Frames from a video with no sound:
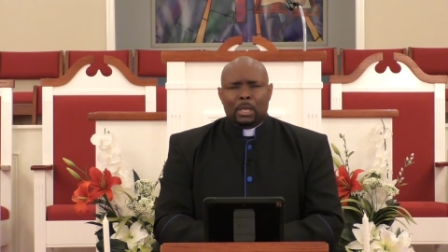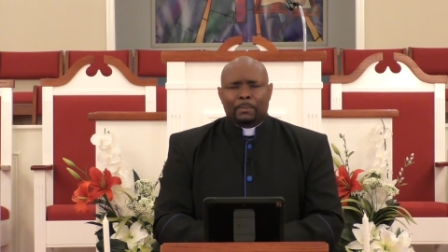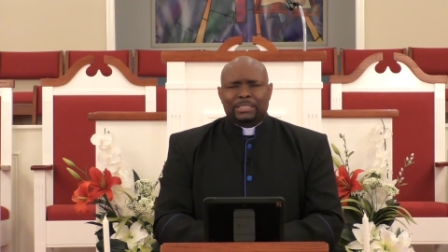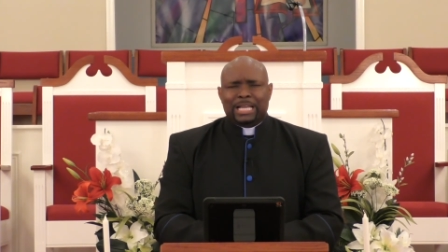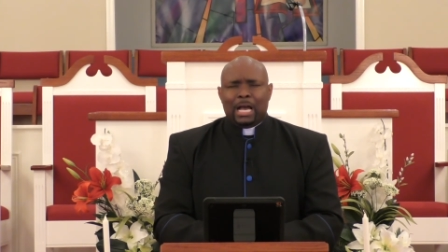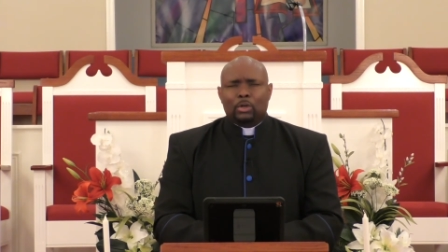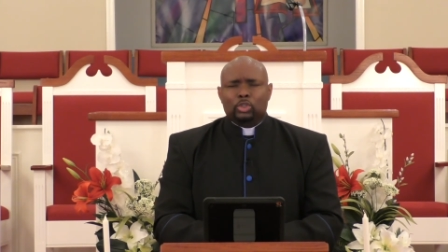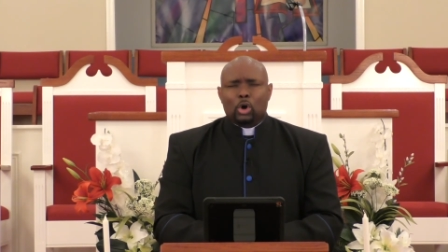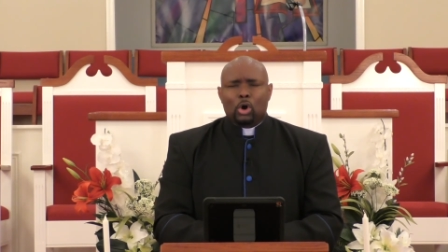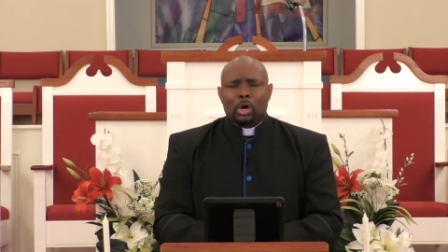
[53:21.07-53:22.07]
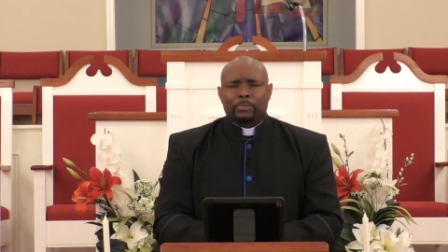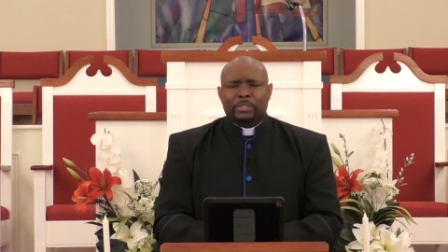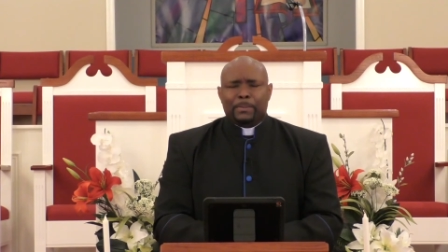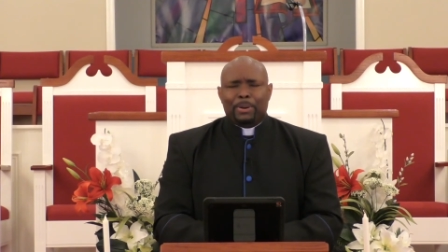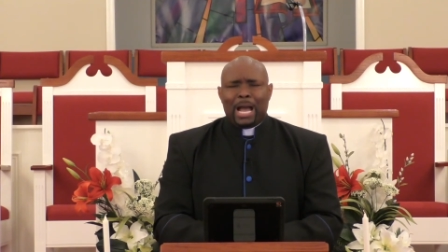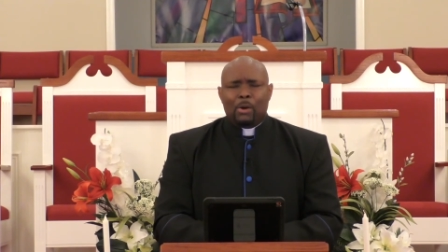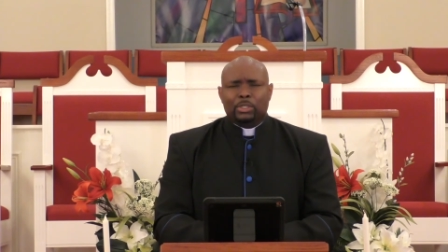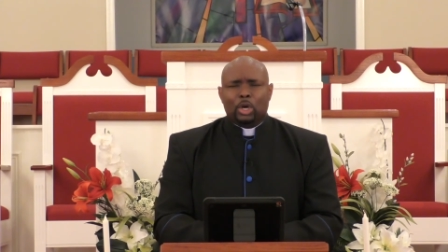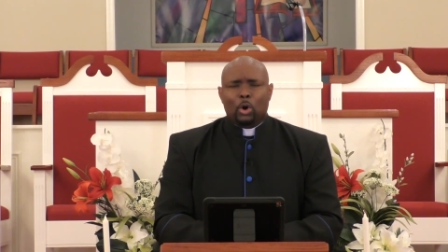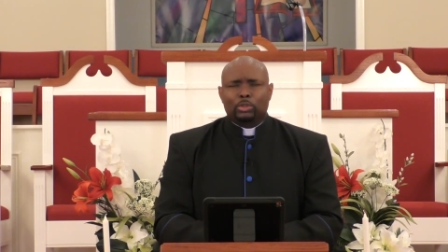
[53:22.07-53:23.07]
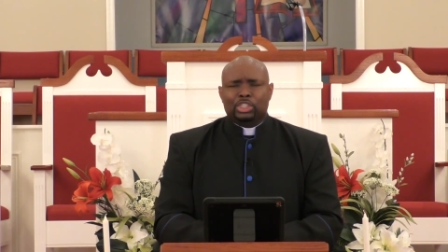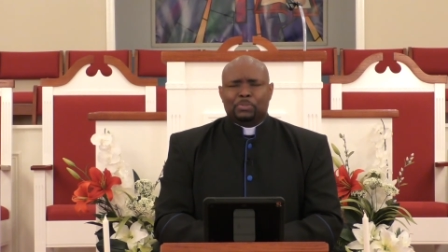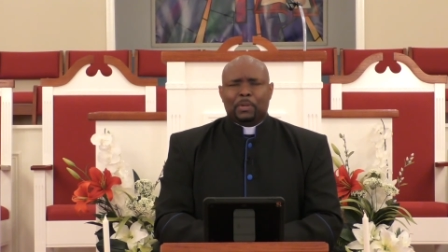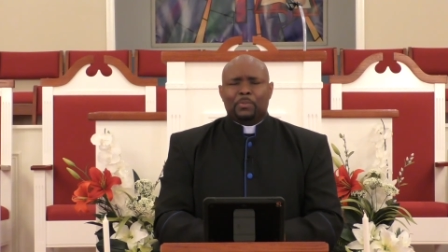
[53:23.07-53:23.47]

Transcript: But now, Lord, with the power of the Holy Spirit,